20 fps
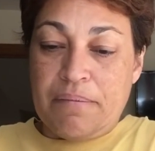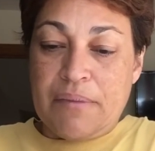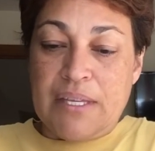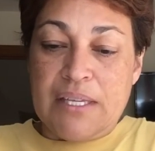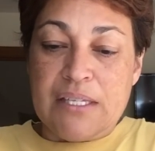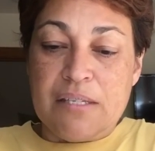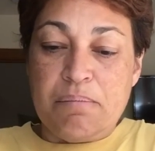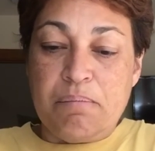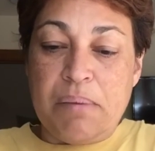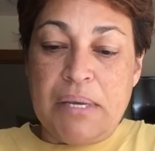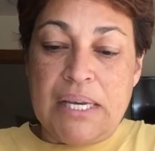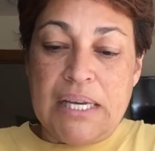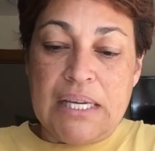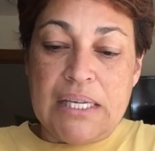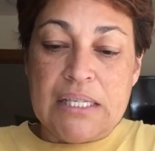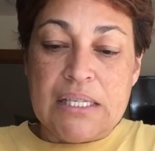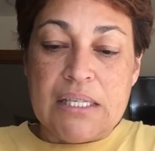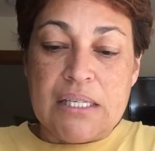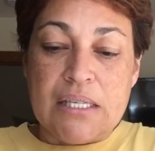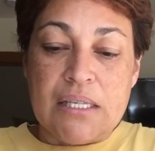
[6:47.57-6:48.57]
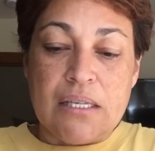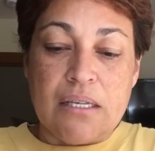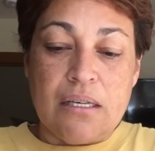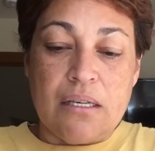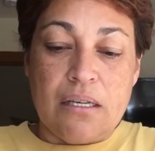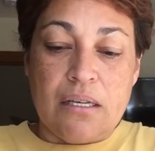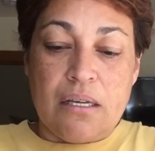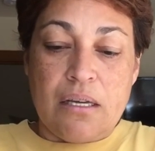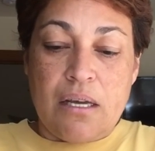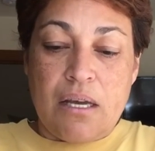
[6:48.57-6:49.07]
beads.
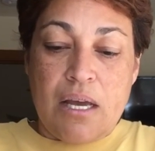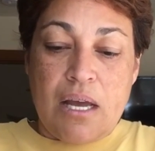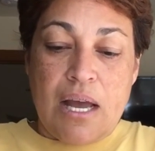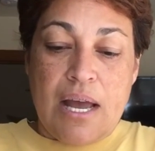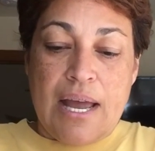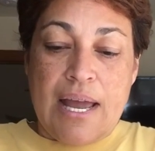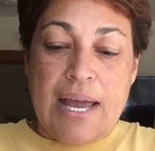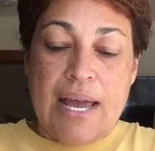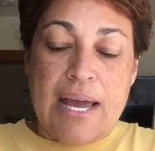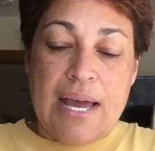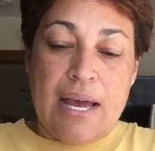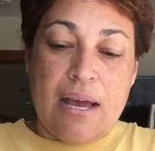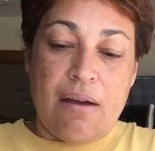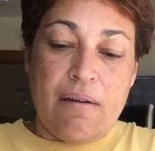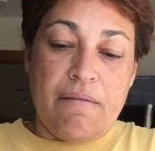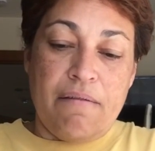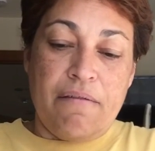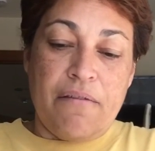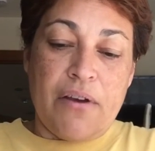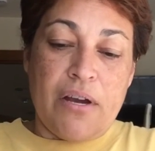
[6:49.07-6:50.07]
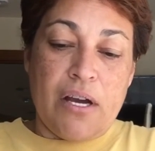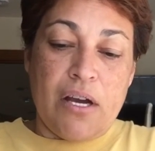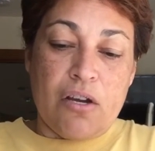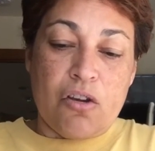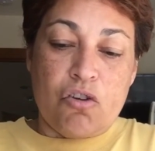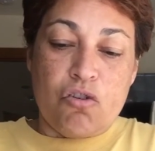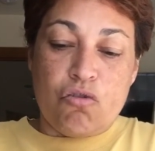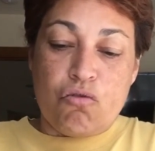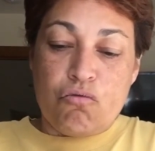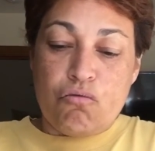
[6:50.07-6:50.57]
I have
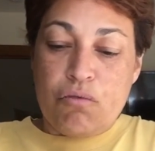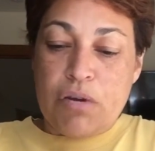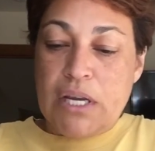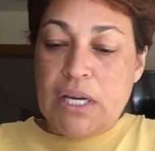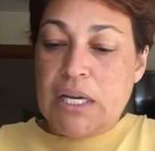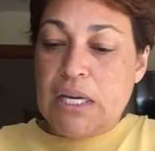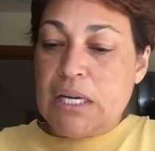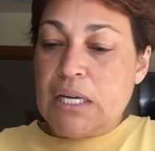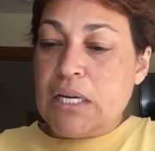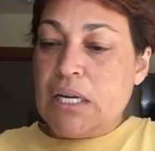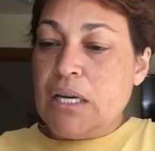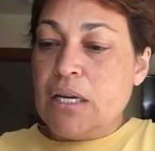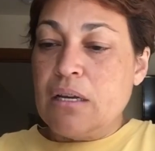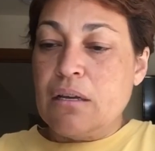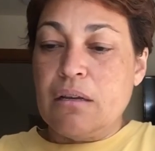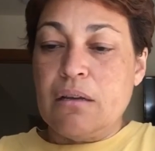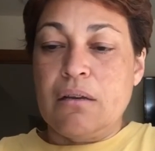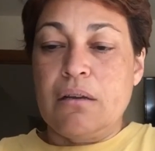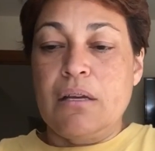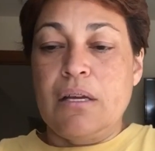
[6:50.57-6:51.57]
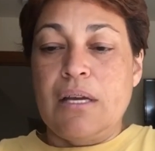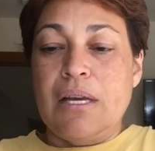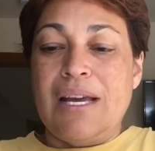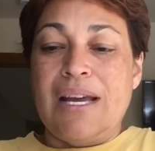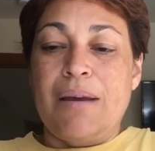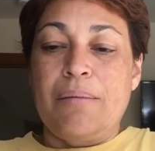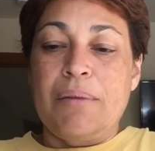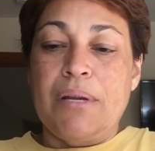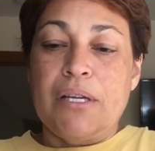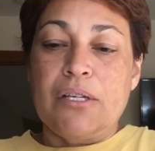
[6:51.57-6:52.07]
green.
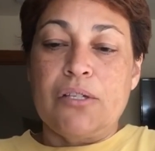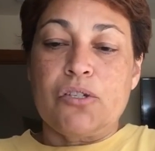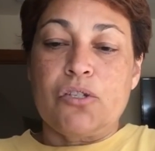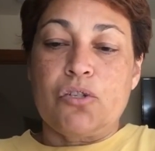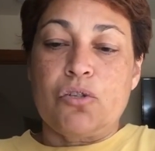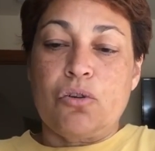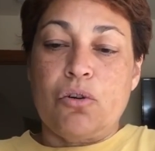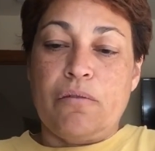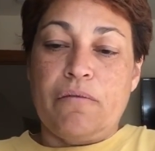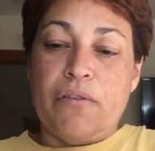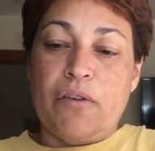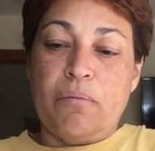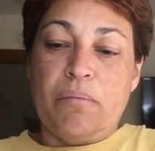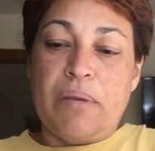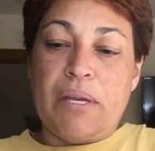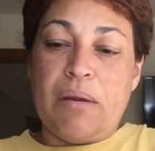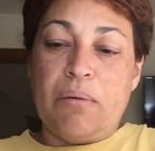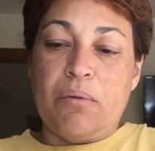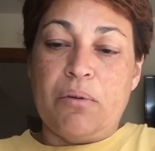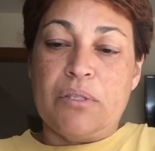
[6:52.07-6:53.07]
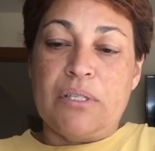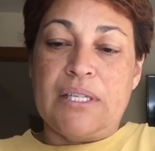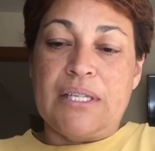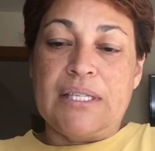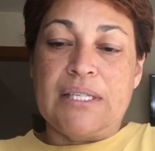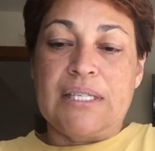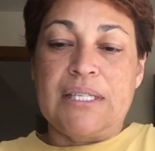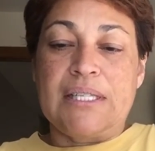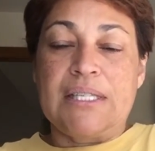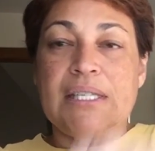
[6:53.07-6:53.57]
I'm not sure if you'll be able
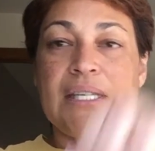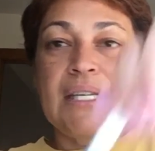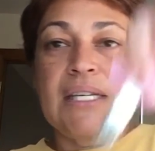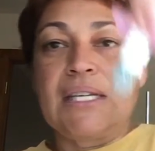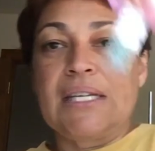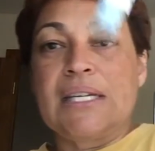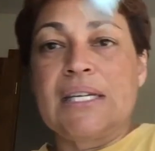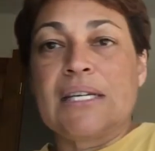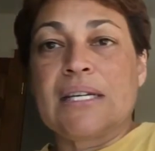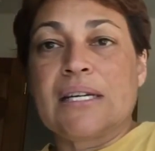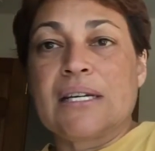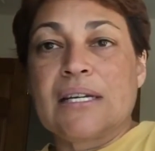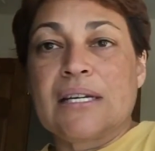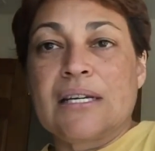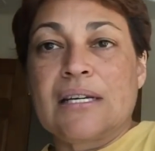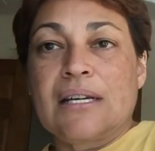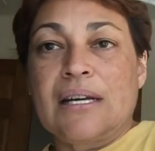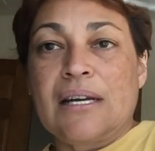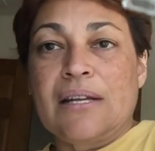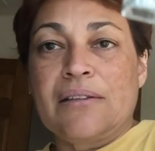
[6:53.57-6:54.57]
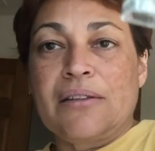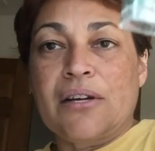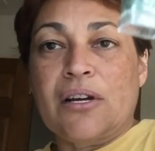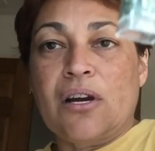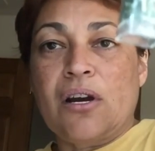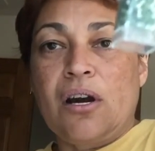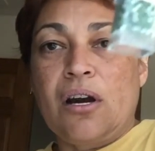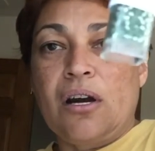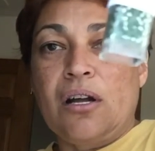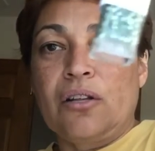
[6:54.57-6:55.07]
to see the
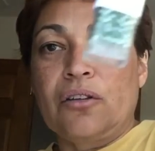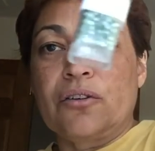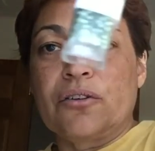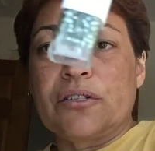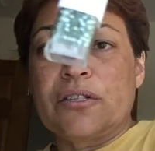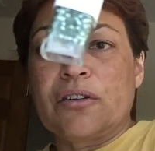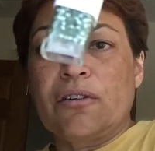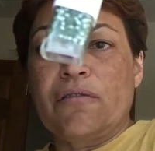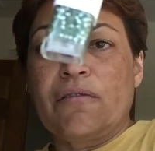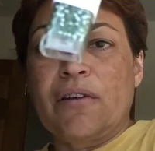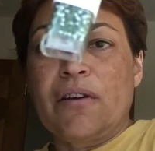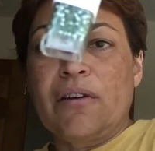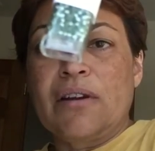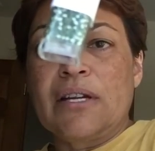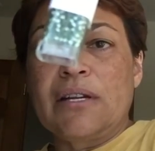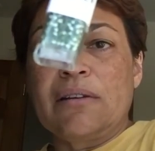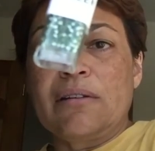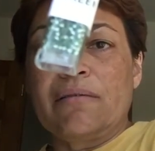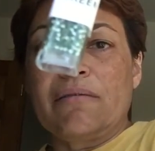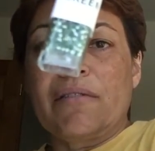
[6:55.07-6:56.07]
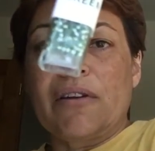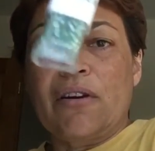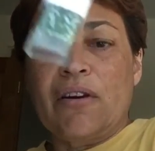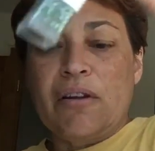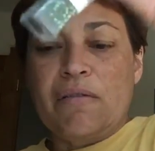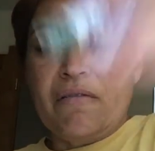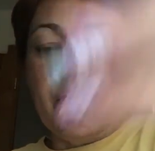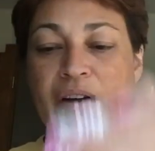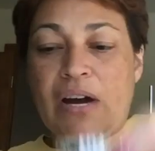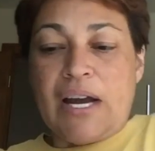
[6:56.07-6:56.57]
colors. They're very,
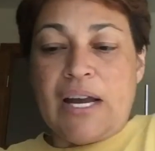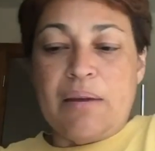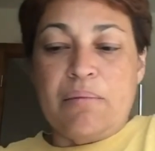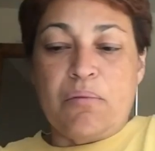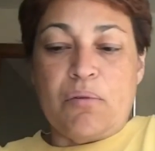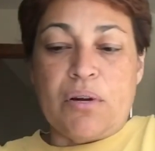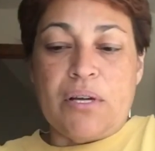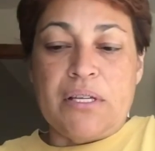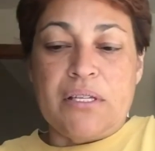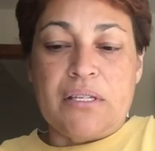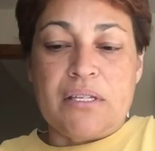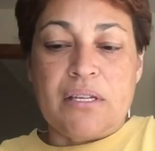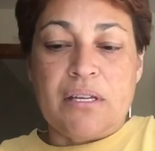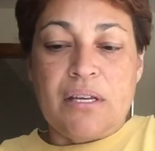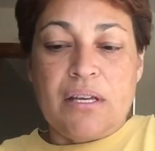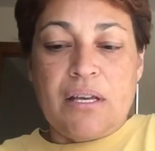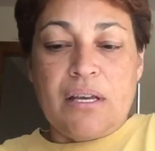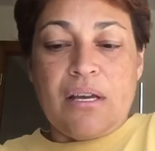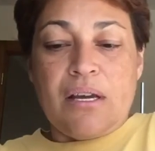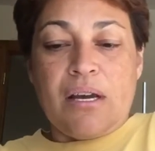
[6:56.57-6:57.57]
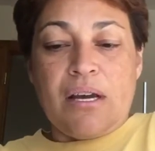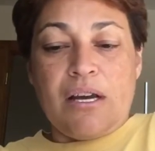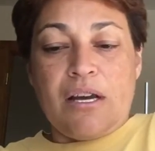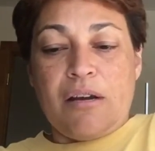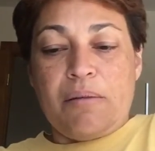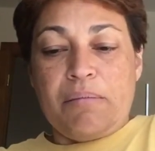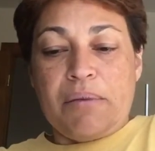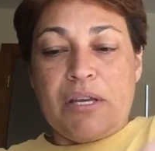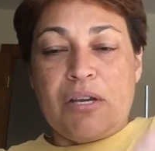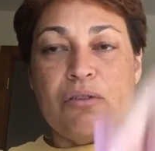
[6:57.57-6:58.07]
very vibrant.
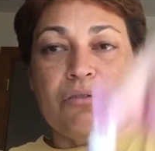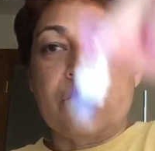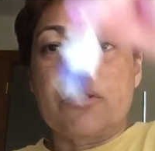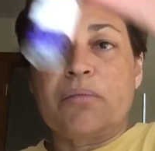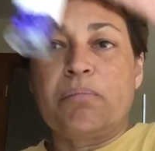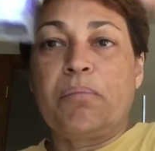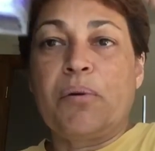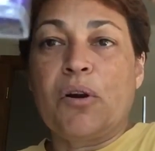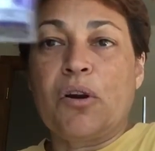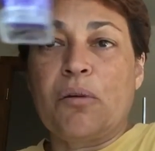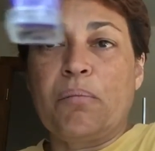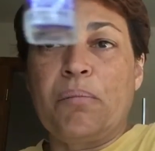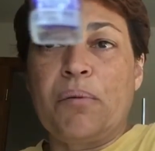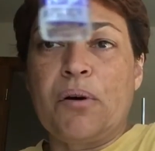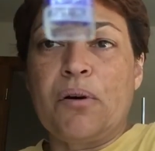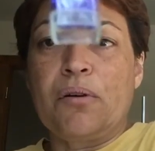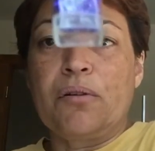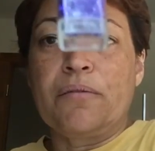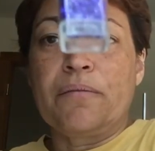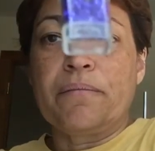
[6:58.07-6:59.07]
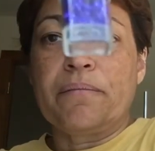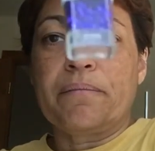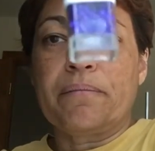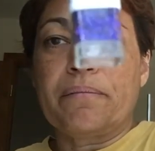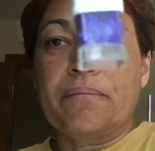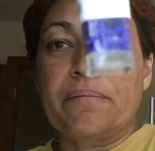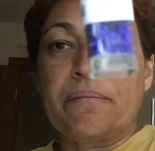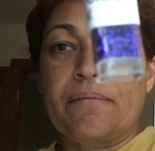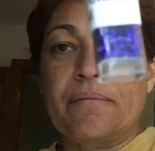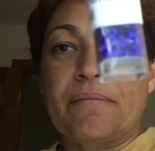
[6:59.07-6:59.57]
Here's the purple,
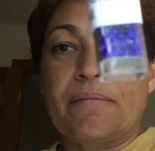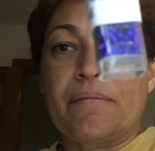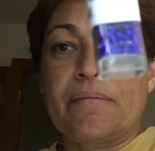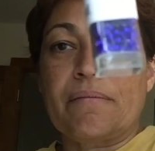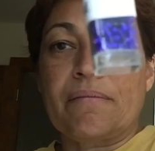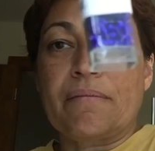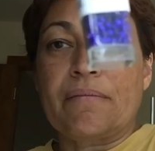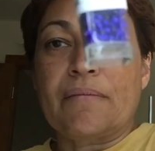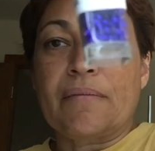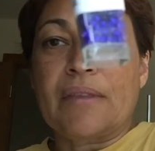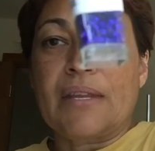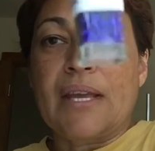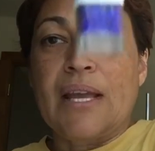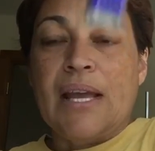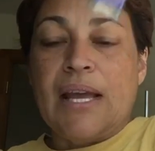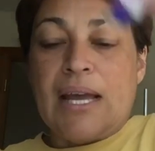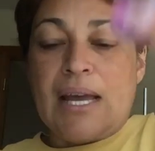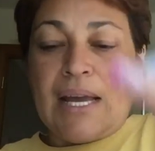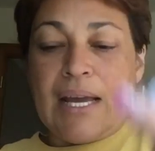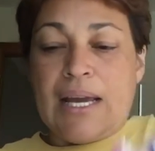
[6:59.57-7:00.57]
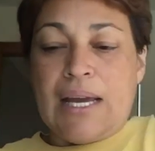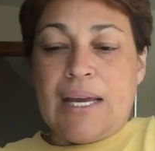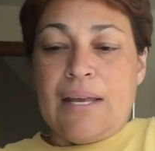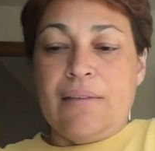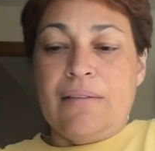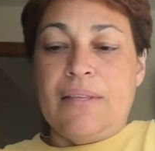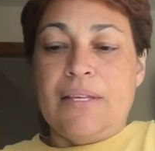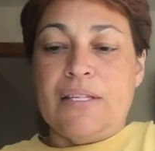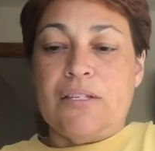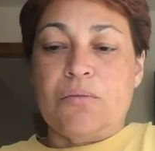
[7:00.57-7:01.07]

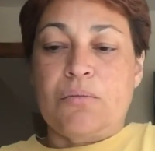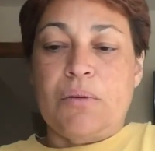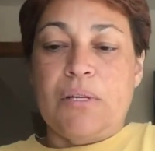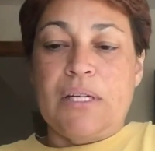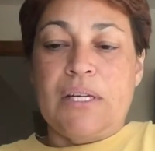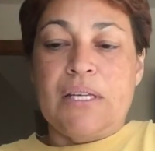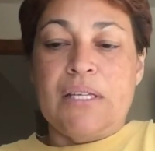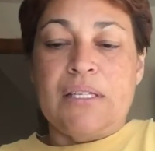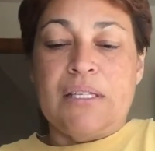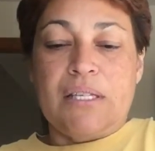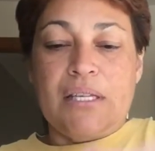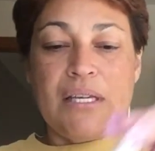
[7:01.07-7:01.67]
and this one is